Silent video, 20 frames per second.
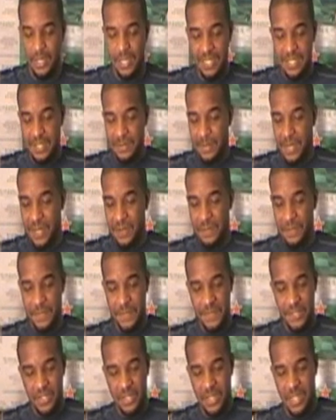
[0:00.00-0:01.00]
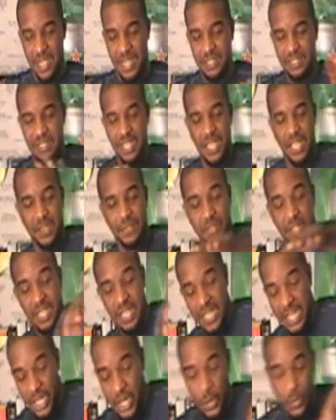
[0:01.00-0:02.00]
Least amount of physical contact. If you
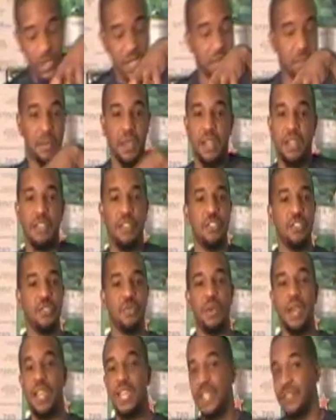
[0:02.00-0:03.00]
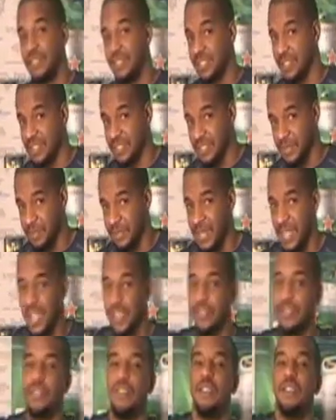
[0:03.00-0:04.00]
didn't know any better, you swear I never touched the
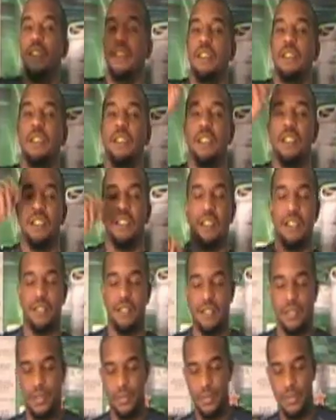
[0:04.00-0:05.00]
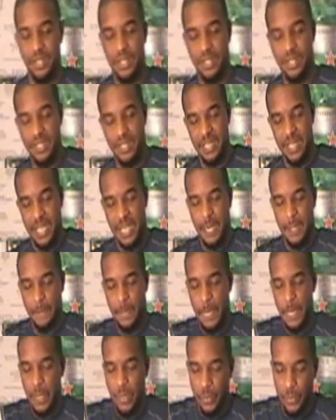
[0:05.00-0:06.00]
bottle. When you look at
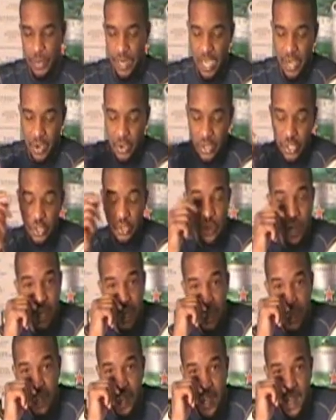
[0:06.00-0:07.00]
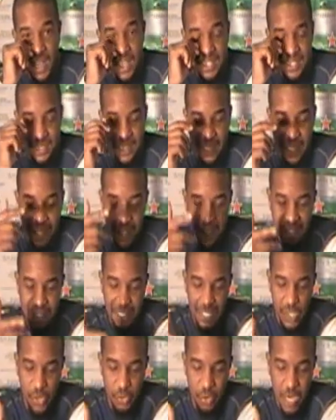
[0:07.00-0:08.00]
it. When I go to drink it, like I said, I
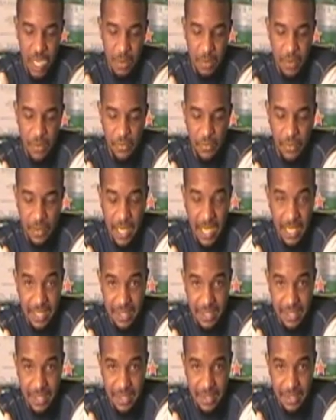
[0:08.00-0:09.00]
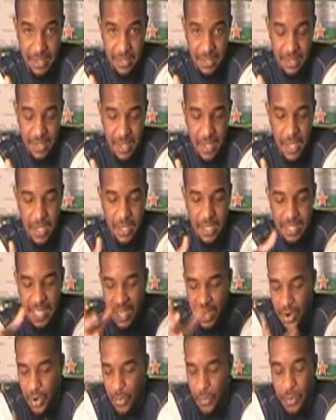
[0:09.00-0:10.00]
tend to grab it like this because
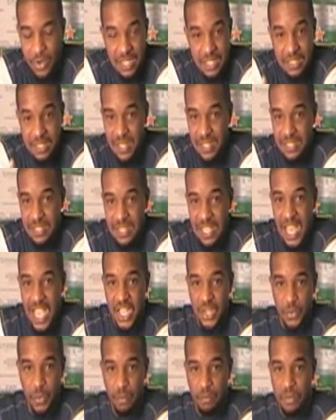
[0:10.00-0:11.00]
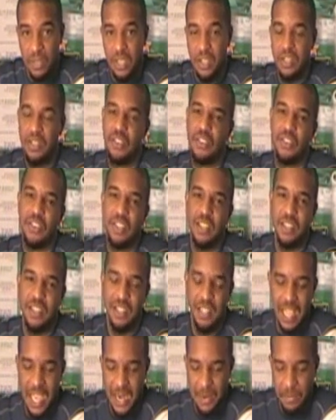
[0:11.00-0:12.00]
I don't want to touch the actual beer. You
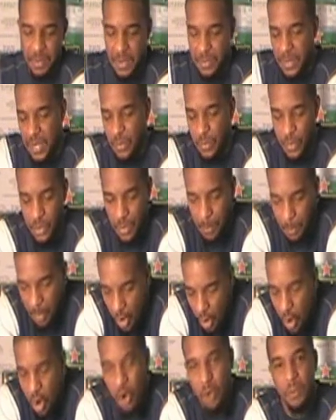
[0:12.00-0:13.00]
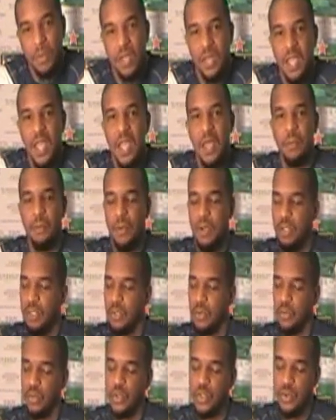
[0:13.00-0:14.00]
get a lot of people, they want to palm it.
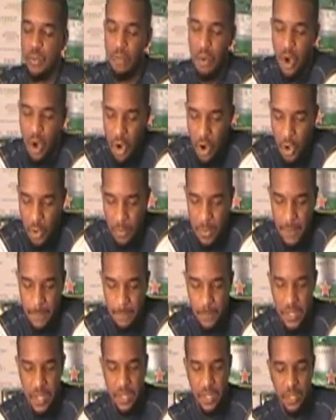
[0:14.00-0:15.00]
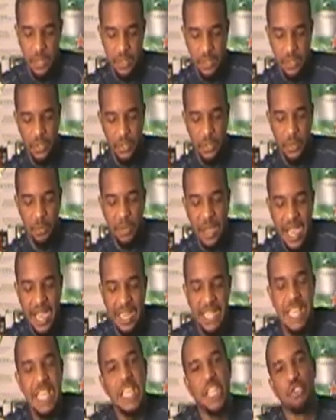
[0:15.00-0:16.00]
But when you palm it, your
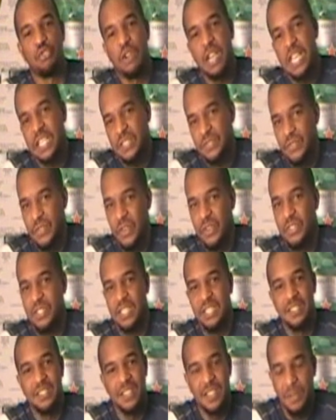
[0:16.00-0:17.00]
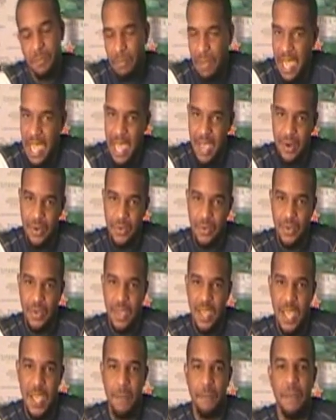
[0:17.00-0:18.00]
body heat transfers into the bottle
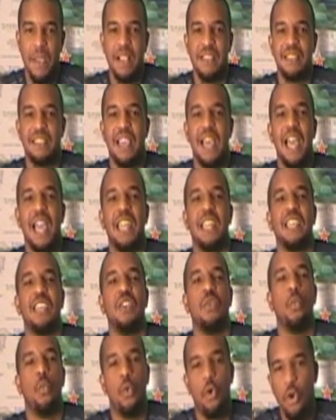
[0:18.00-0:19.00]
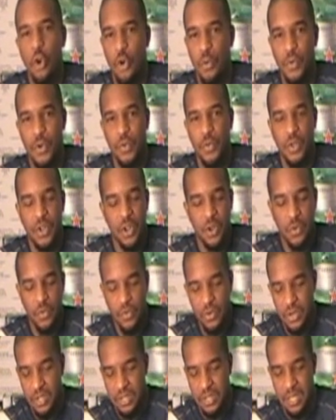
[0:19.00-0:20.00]
and makes the Heineken warmer. We
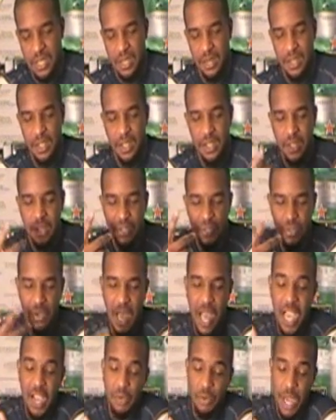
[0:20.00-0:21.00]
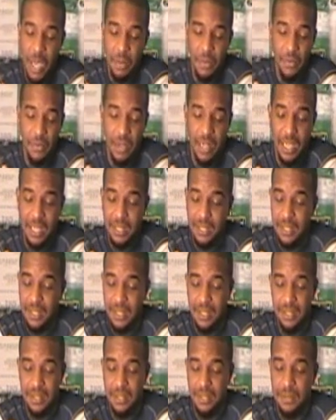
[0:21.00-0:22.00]
don't want that. So I grab it like
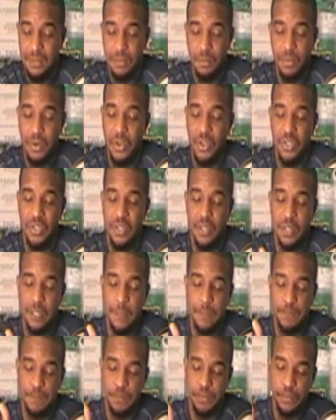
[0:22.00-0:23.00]
this, personally.